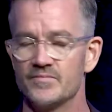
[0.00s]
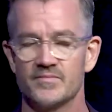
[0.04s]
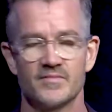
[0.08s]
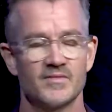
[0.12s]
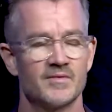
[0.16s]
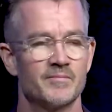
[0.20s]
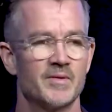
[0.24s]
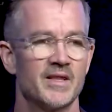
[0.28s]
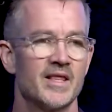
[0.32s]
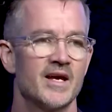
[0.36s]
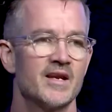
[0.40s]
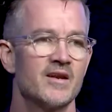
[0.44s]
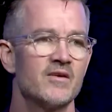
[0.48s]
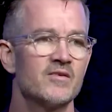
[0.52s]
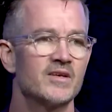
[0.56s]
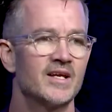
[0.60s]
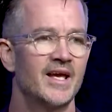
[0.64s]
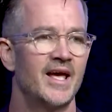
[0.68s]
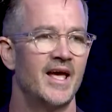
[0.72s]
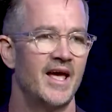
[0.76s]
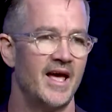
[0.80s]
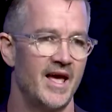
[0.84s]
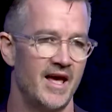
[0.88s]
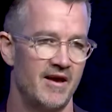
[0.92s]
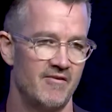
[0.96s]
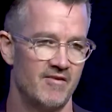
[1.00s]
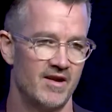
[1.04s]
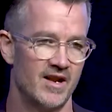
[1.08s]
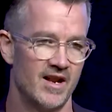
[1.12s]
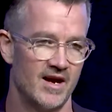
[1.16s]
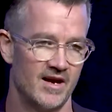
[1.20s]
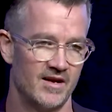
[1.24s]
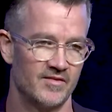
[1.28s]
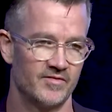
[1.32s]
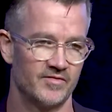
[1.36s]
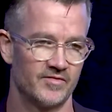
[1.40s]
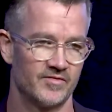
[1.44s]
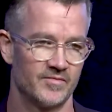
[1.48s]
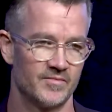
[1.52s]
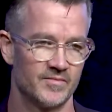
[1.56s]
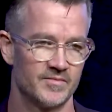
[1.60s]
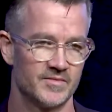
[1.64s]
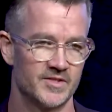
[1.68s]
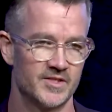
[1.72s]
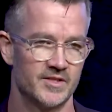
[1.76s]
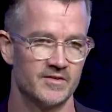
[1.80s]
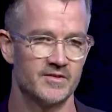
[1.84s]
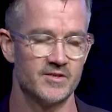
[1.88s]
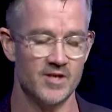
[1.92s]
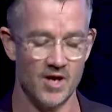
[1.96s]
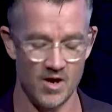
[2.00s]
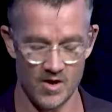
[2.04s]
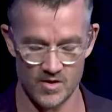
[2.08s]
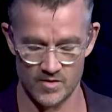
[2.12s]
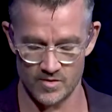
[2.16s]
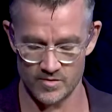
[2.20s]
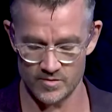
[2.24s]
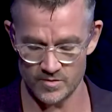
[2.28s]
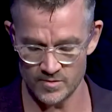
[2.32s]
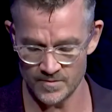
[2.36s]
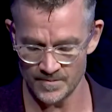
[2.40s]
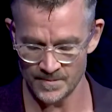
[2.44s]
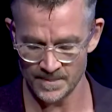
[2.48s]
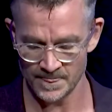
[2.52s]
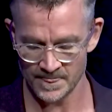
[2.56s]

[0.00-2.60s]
but they don't care enough to know